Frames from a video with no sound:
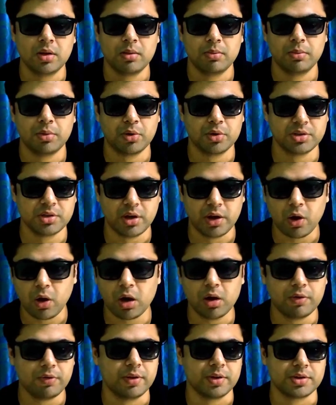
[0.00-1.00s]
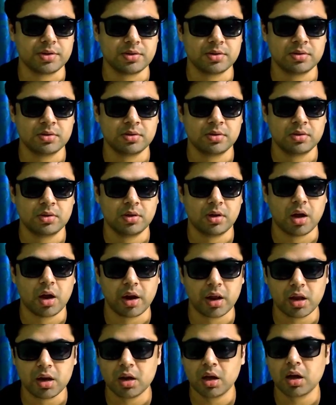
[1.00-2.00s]
Because all of us are
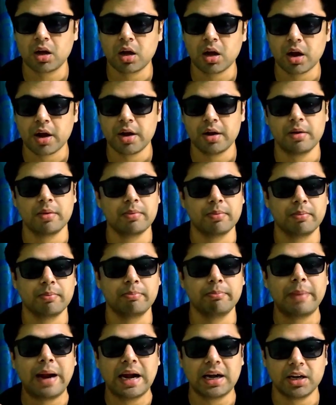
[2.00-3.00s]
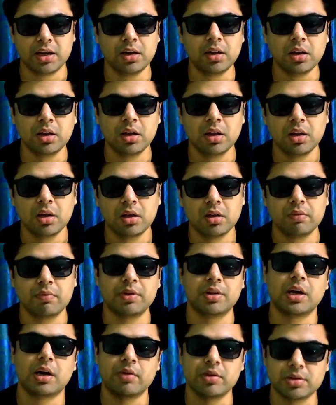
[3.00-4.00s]
in a current battle
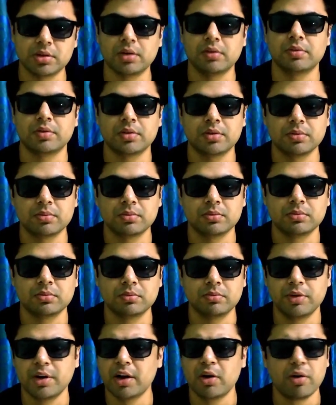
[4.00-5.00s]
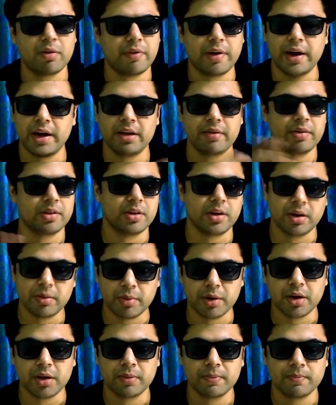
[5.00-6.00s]
with ourselves. We are not fighting with
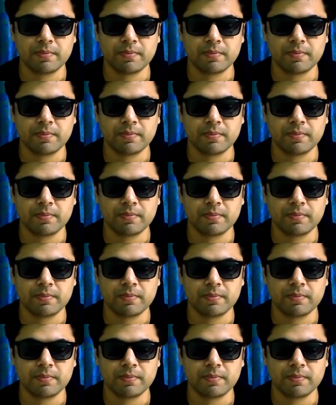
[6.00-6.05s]
anybody.